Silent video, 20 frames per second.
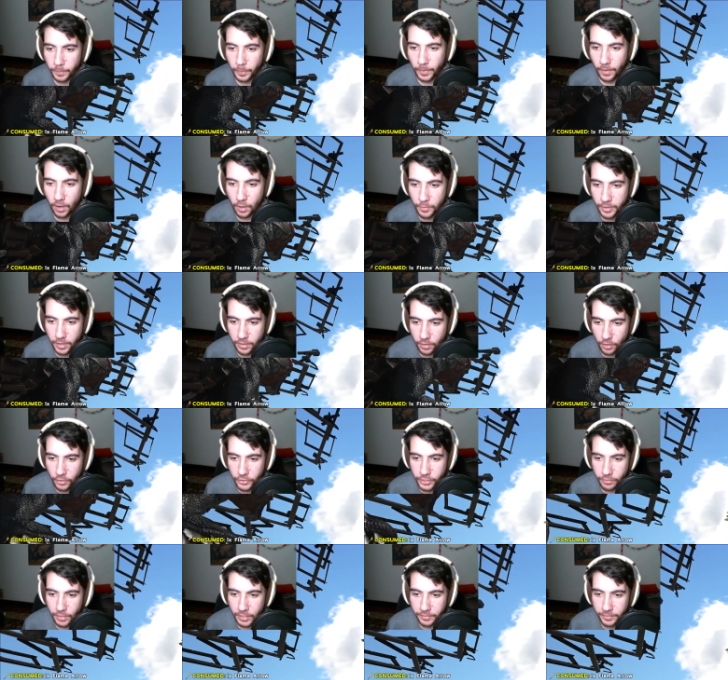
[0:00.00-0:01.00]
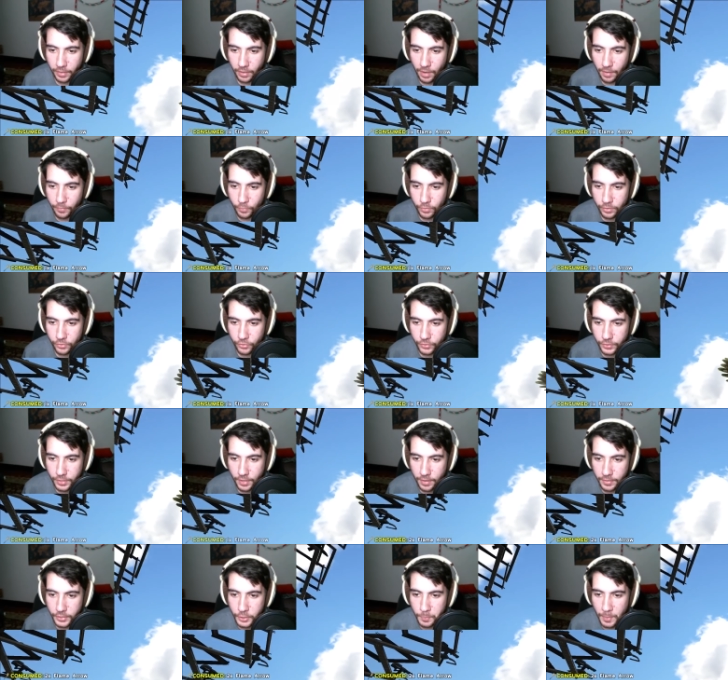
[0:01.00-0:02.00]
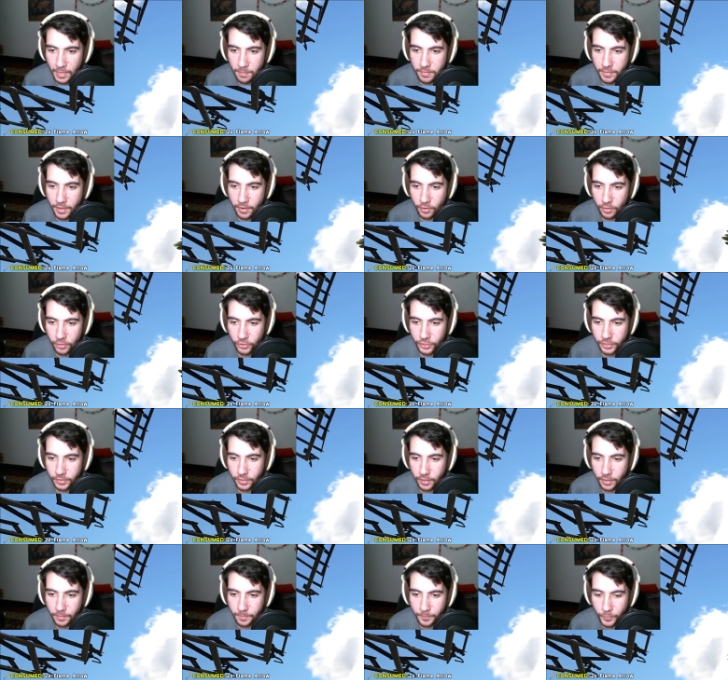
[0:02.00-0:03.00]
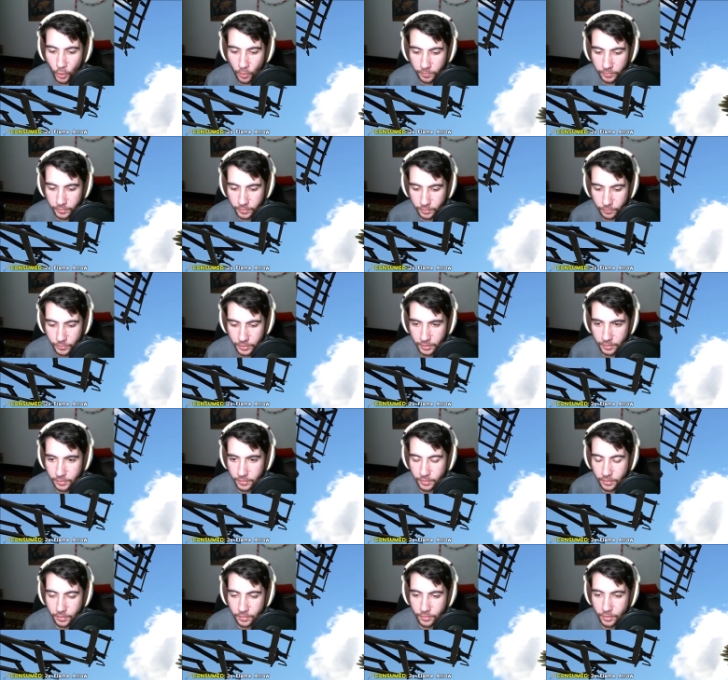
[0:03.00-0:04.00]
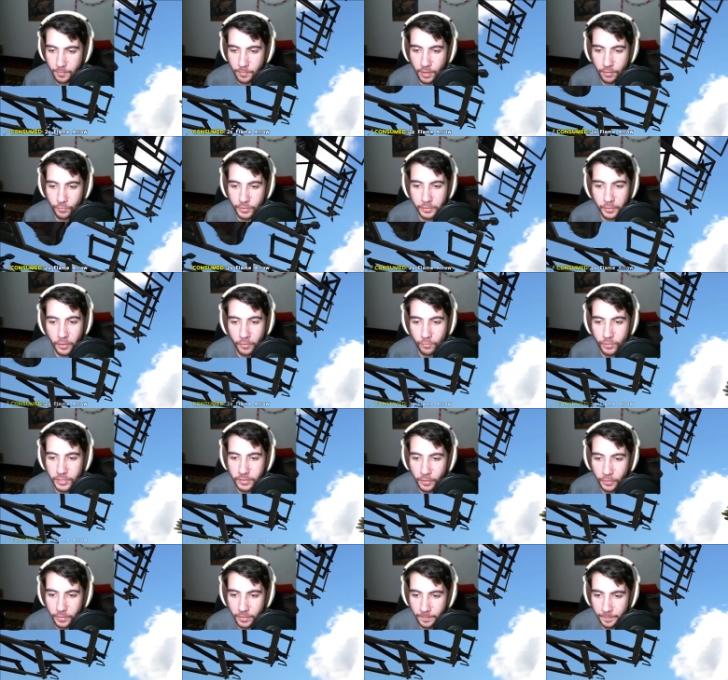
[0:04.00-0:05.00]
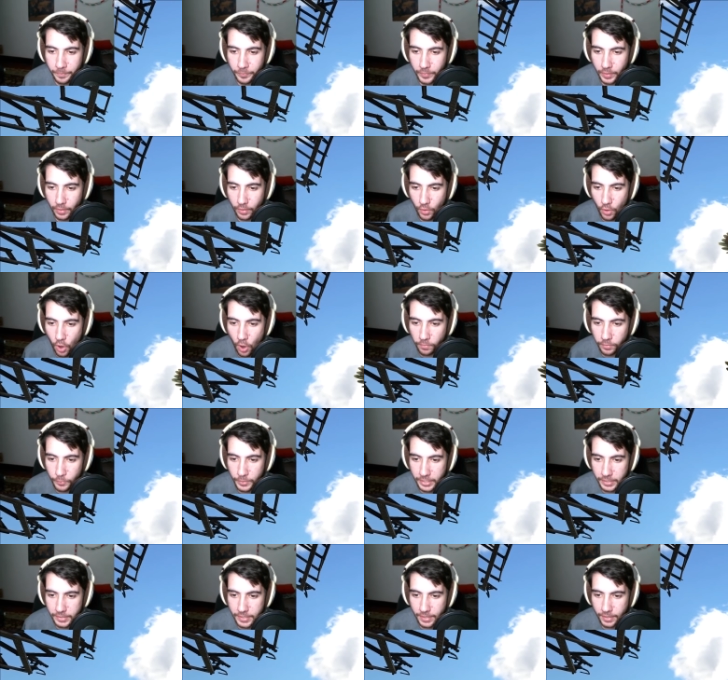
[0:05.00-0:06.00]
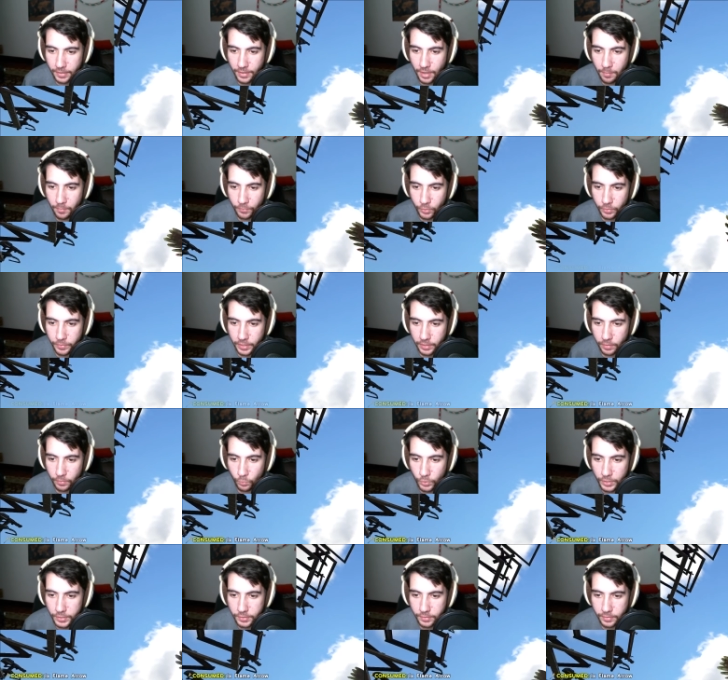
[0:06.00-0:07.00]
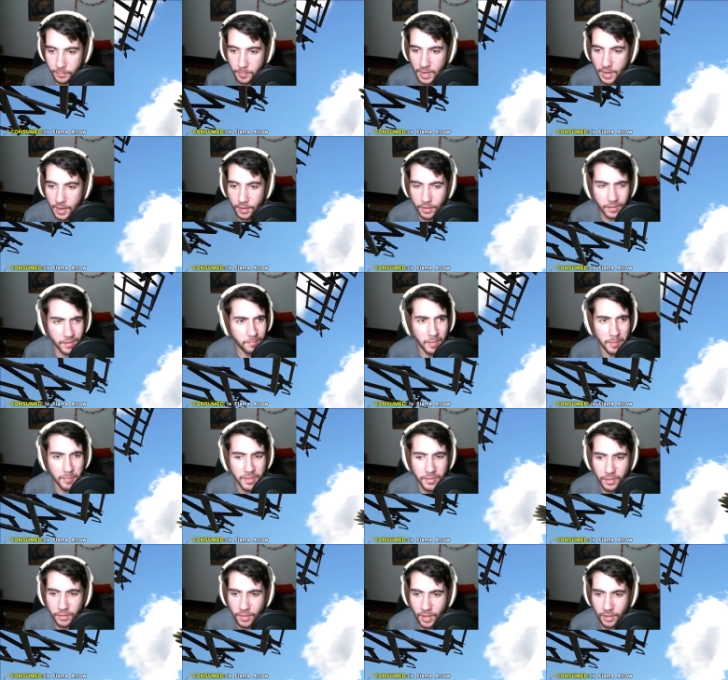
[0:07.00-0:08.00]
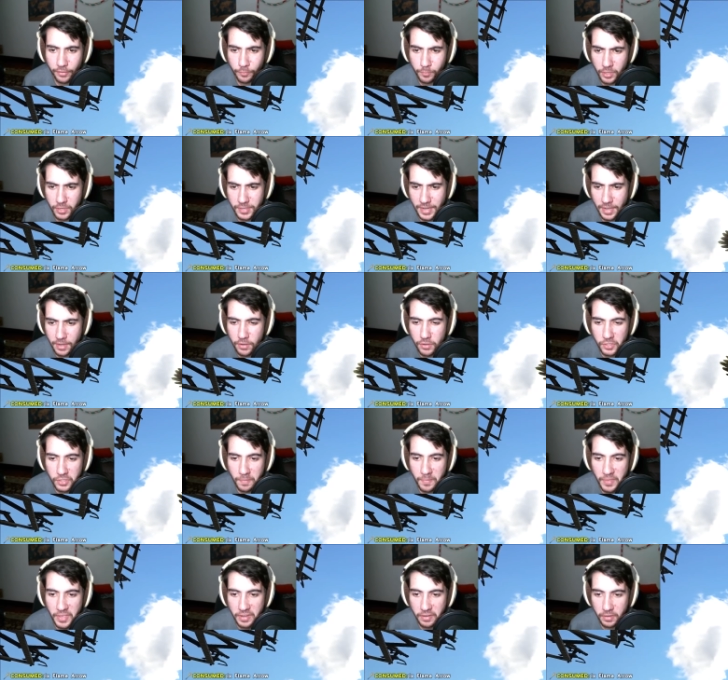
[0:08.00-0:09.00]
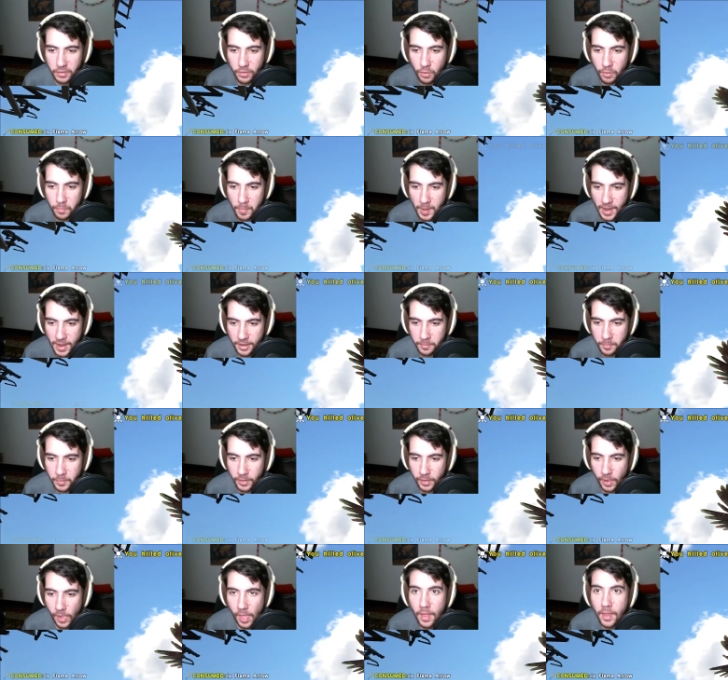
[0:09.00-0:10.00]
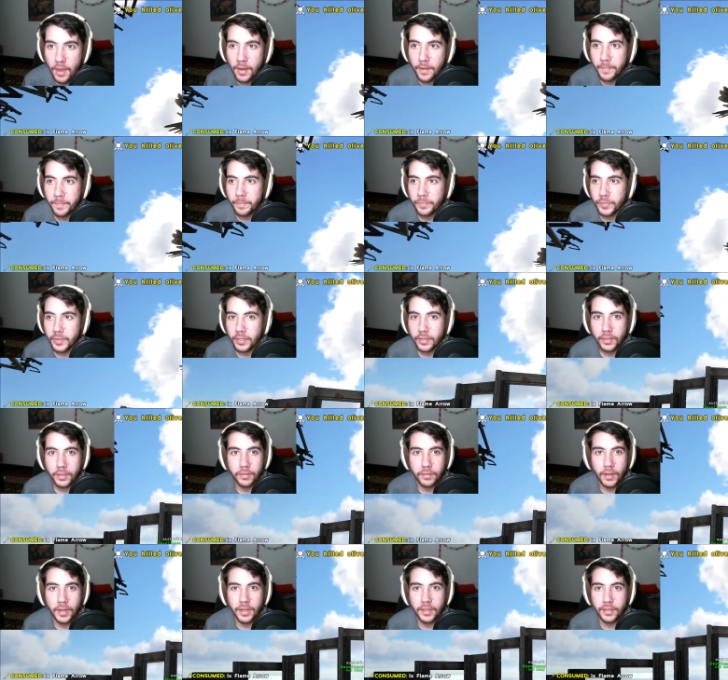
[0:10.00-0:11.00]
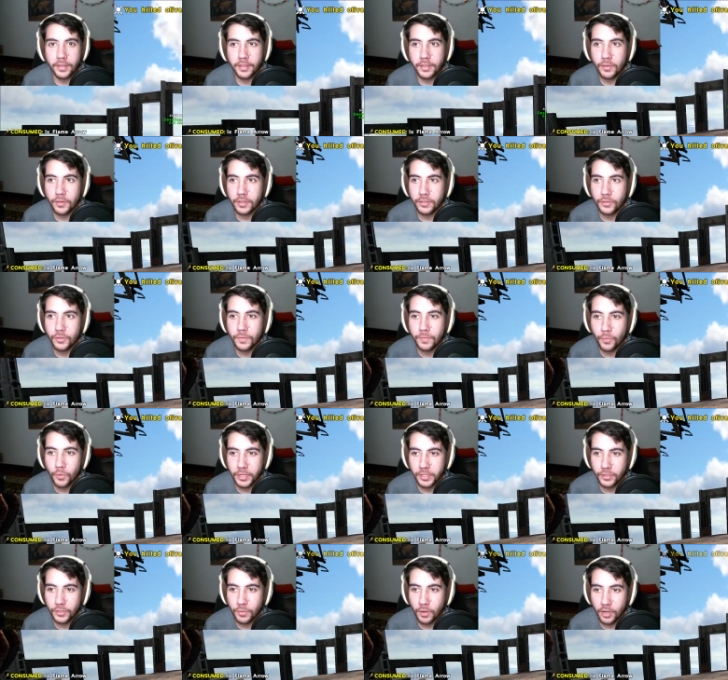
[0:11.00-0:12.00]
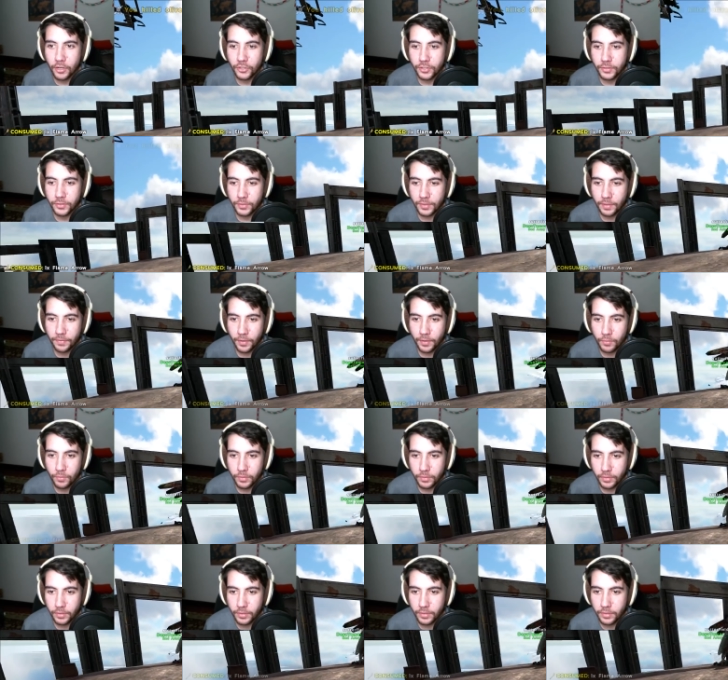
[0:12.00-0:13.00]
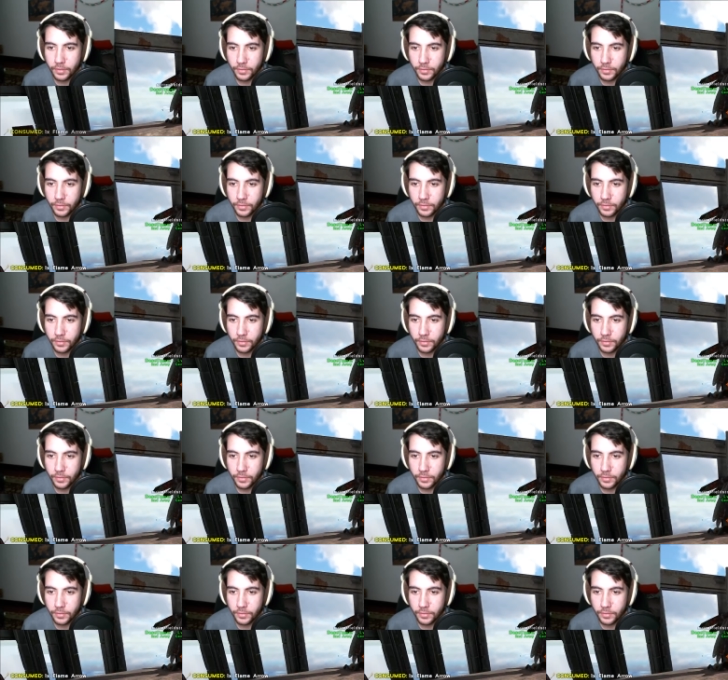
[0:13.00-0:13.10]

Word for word: All right, we got an Argent right there. Everyone's just kind of spamming that Argent. Um, hopefully we can... Oh, come on, reload, reload. Hopefully we can take it down before they can whistle it back. Maybe a lot of them are dead or something or going back, but... Alright, killed a 242 Argent, so that felt real good.